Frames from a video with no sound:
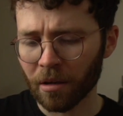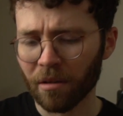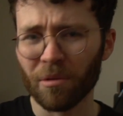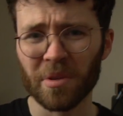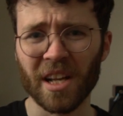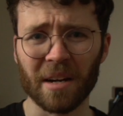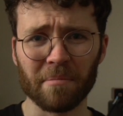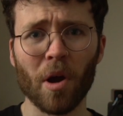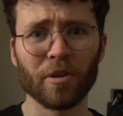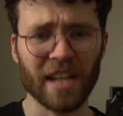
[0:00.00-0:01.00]
almost like
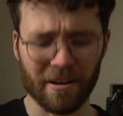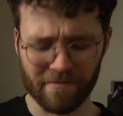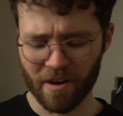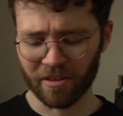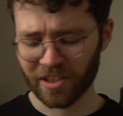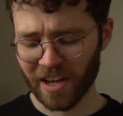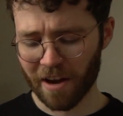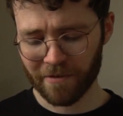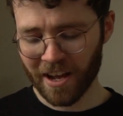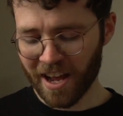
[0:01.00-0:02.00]
Motown funk
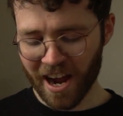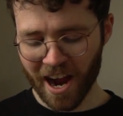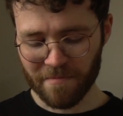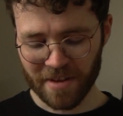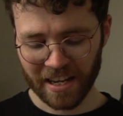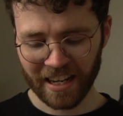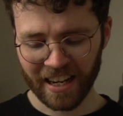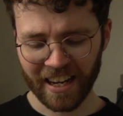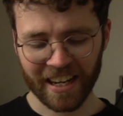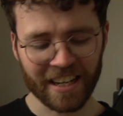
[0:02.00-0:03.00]
stuff.
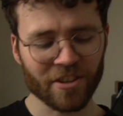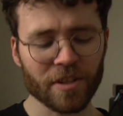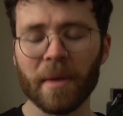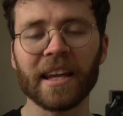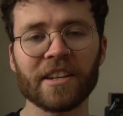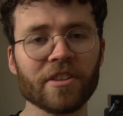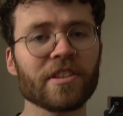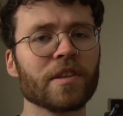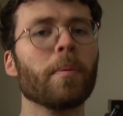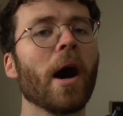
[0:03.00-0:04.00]
It just
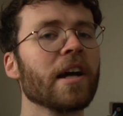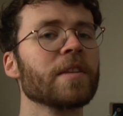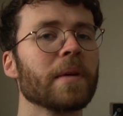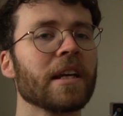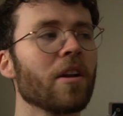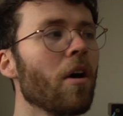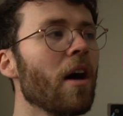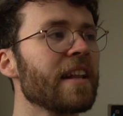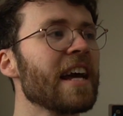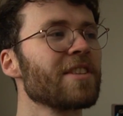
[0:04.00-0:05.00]
inspires me a lot,
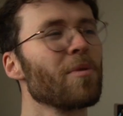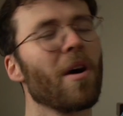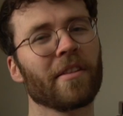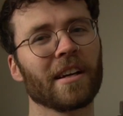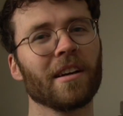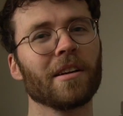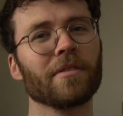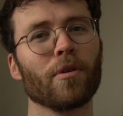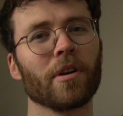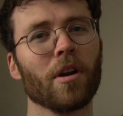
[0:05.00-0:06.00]
and that's what I think I look
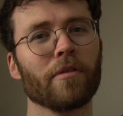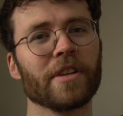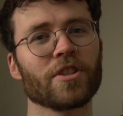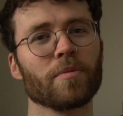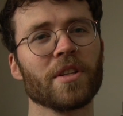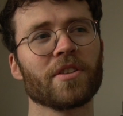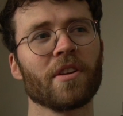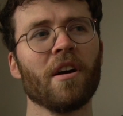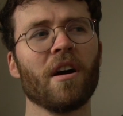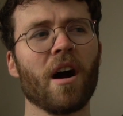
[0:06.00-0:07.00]
for in a lot of instruments.
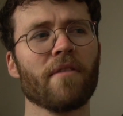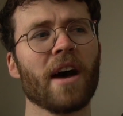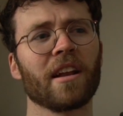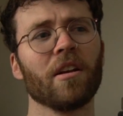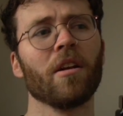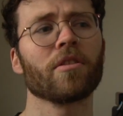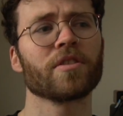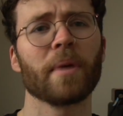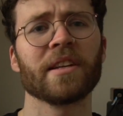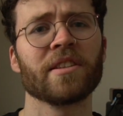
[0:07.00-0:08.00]
I've had lots
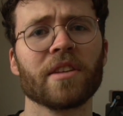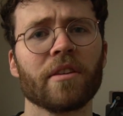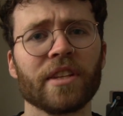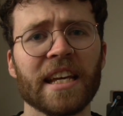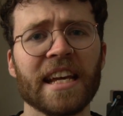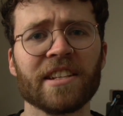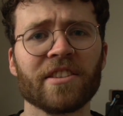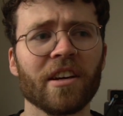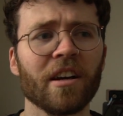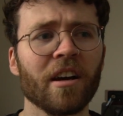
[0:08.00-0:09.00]
of basses over the years
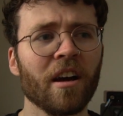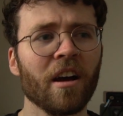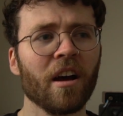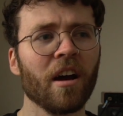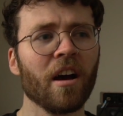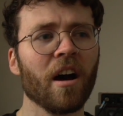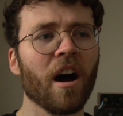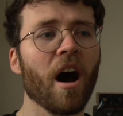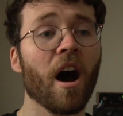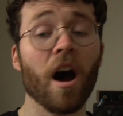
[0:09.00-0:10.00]
that
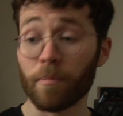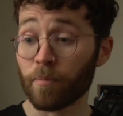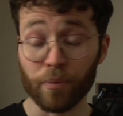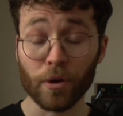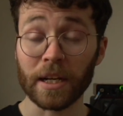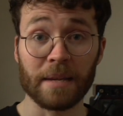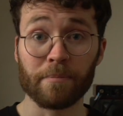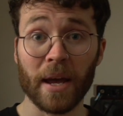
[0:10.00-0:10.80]
are brilliant